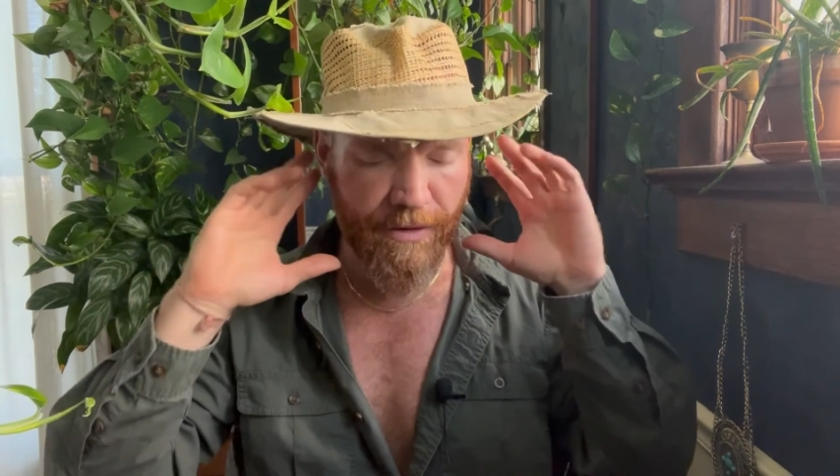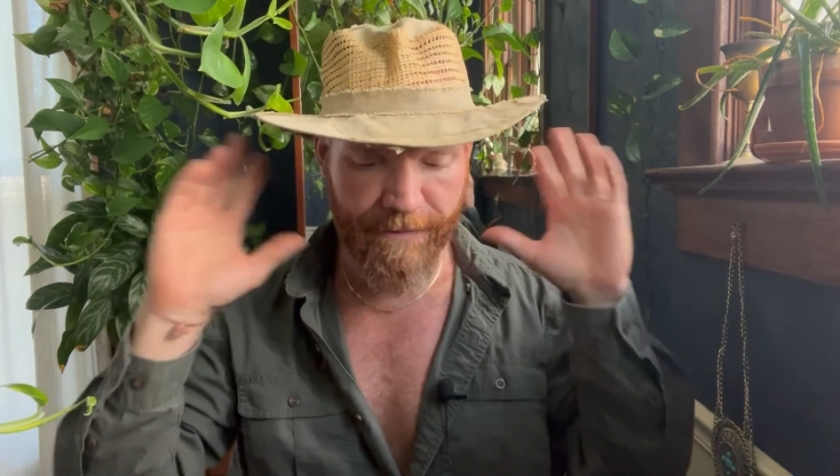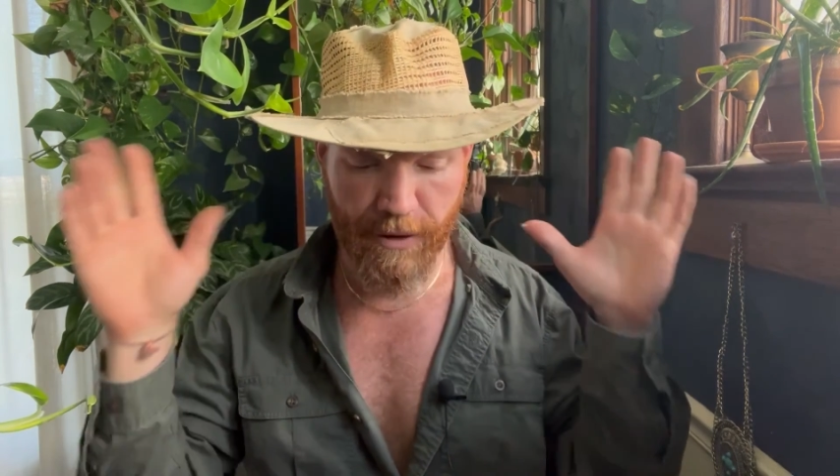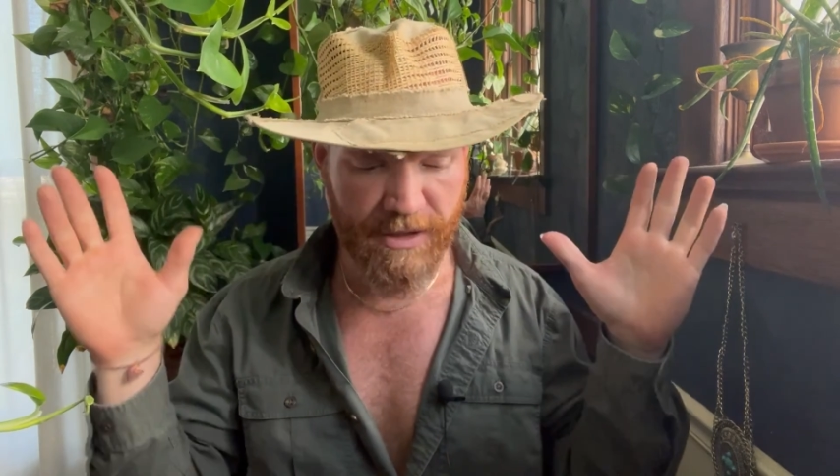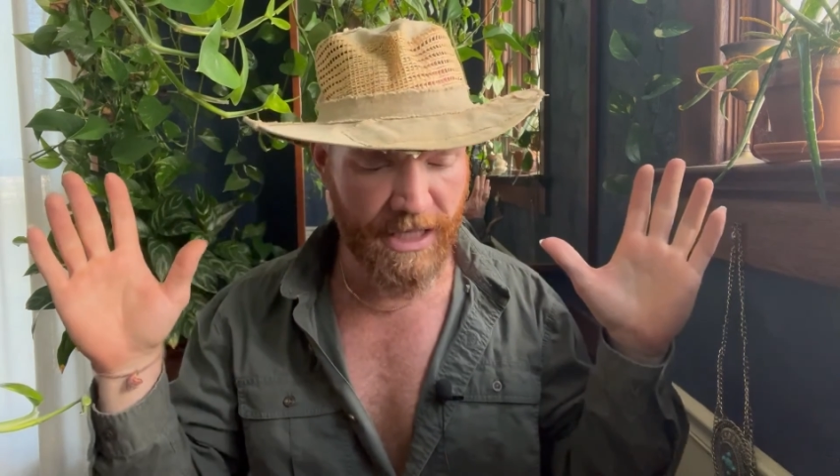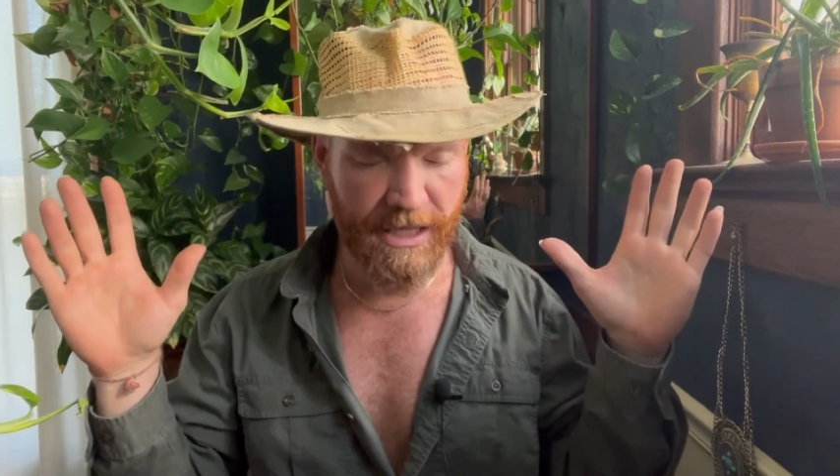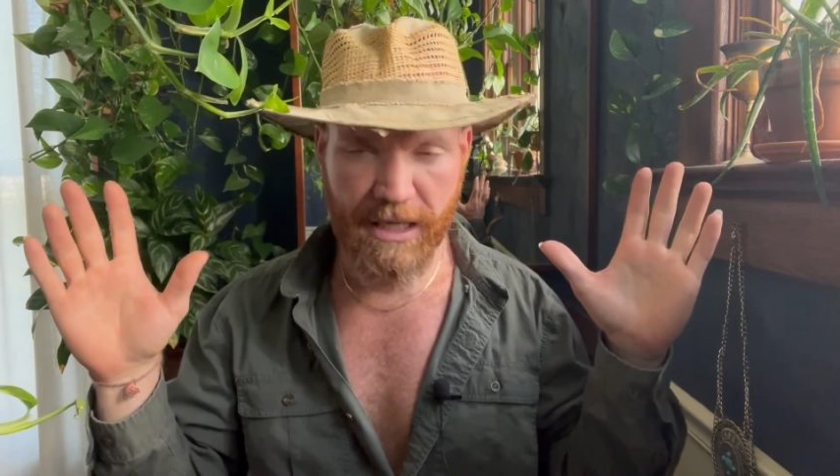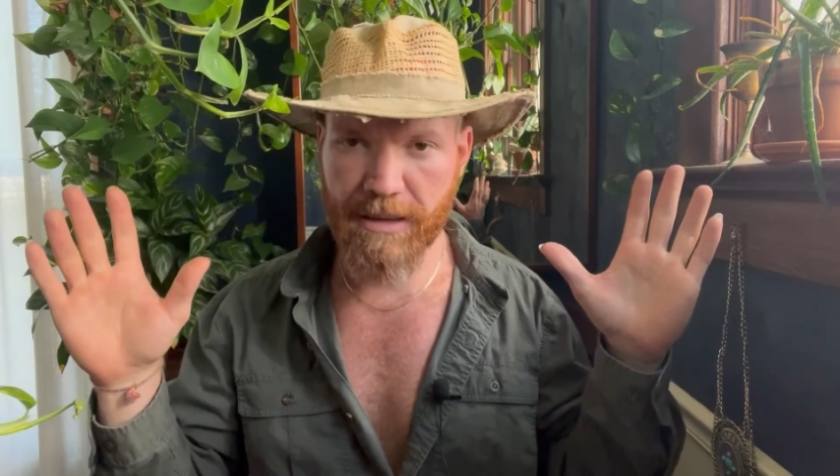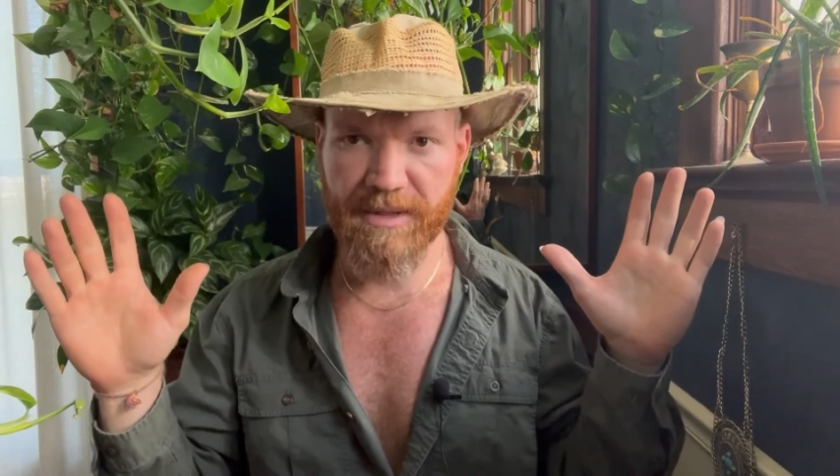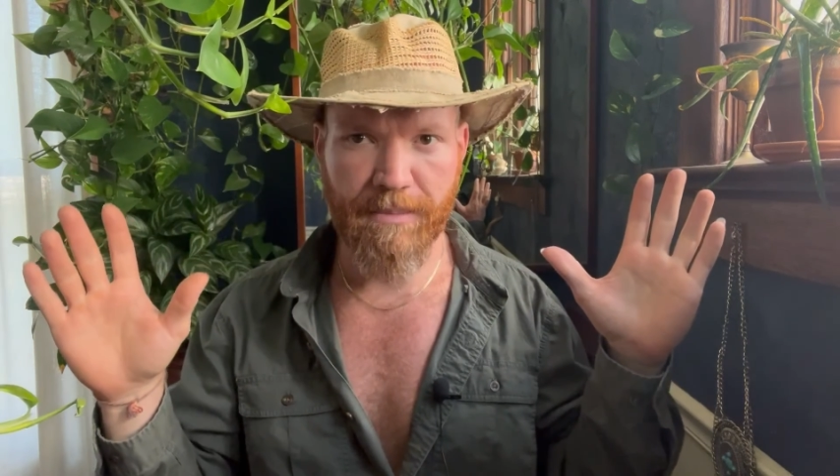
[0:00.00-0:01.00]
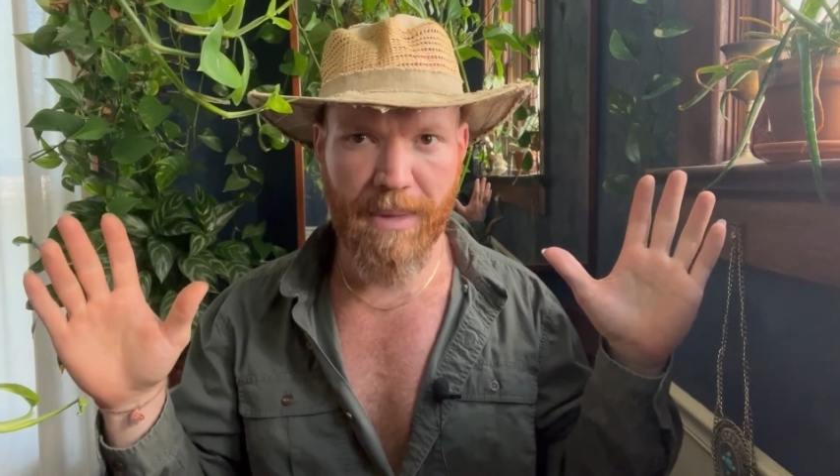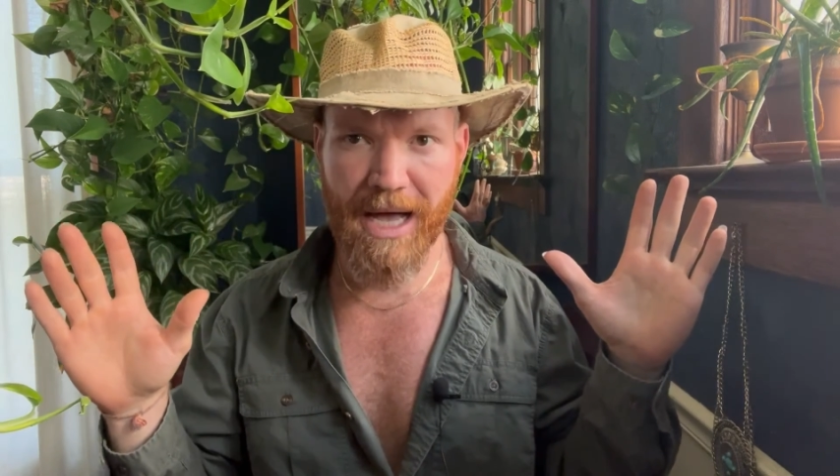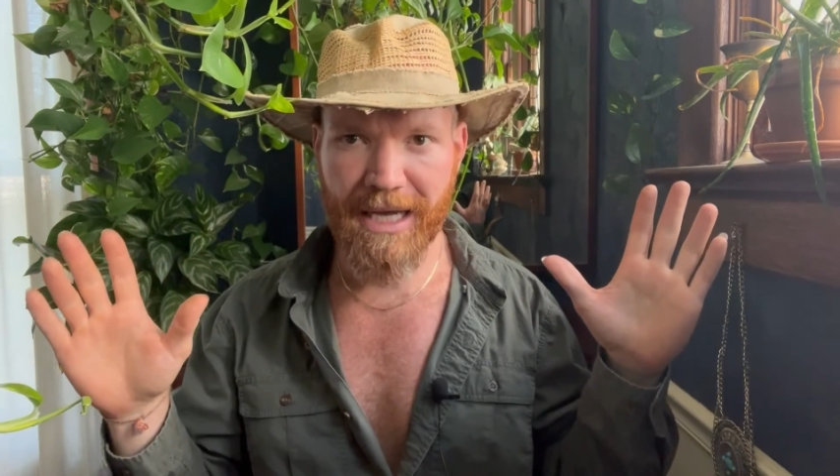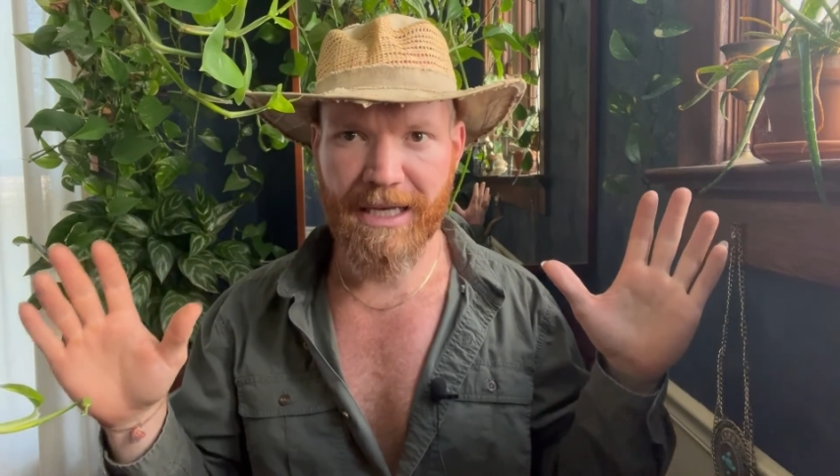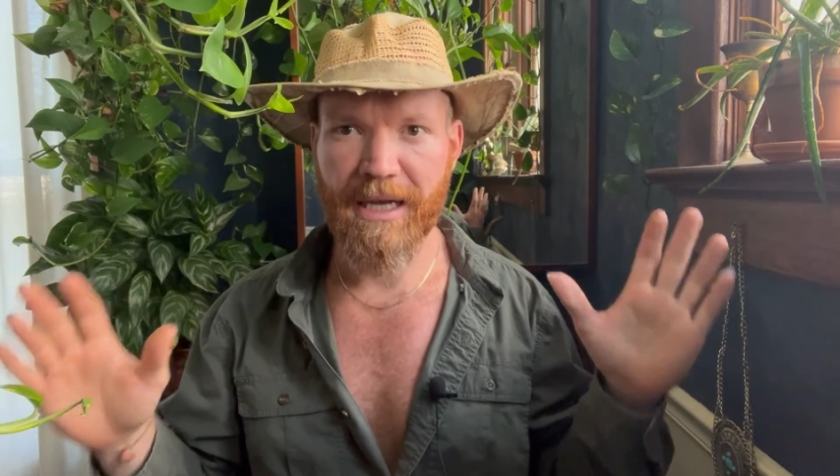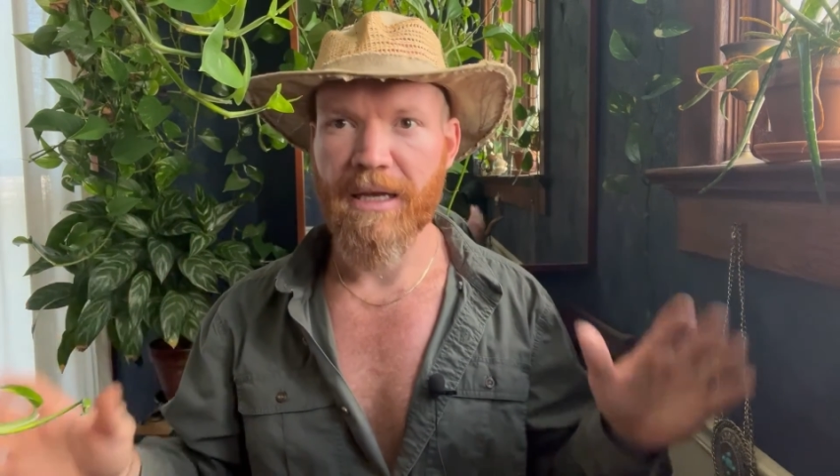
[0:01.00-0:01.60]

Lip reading: the first thing that comes to mind.